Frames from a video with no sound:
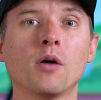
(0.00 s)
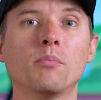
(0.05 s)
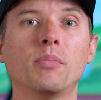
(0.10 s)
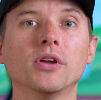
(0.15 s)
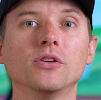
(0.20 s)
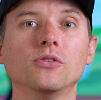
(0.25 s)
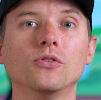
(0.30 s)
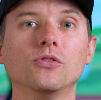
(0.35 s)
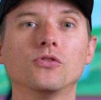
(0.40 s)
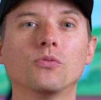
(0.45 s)

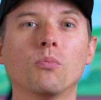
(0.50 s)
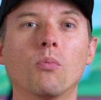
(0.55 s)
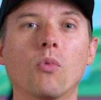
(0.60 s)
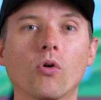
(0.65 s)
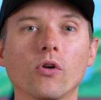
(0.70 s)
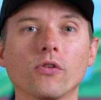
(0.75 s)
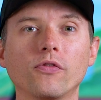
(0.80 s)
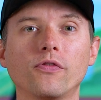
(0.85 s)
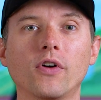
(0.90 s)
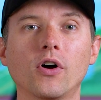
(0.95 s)
but use
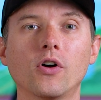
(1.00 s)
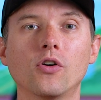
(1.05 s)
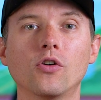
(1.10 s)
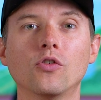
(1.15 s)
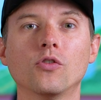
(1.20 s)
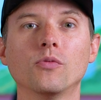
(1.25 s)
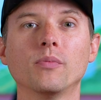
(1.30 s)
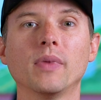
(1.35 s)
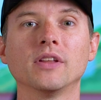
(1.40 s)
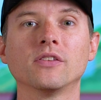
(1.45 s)
more
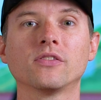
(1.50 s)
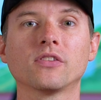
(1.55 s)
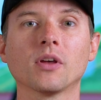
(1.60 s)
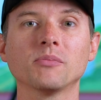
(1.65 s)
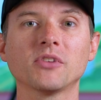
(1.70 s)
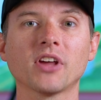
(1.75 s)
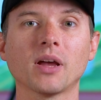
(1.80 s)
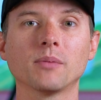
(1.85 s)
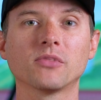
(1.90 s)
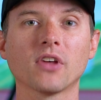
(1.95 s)
foam and
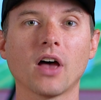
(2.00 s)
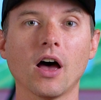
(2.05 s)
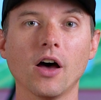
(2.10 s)
sometimes